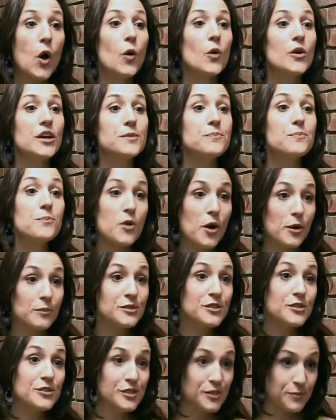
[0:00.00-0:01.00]
or
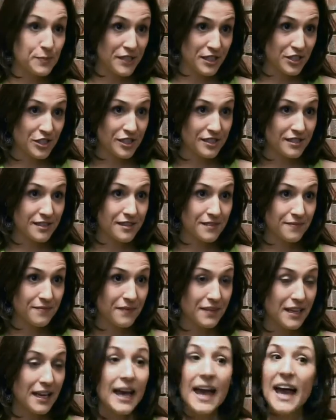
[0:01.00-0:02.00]
impromptu speeches.
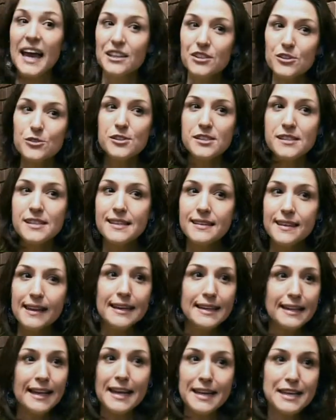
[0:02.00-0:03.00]
And you'll see that
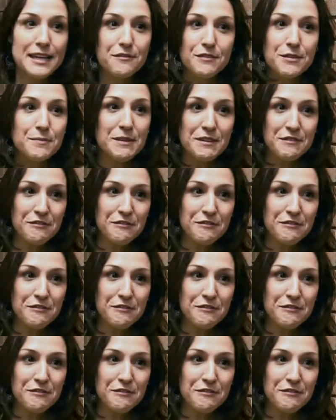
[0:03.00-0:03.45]
it can even be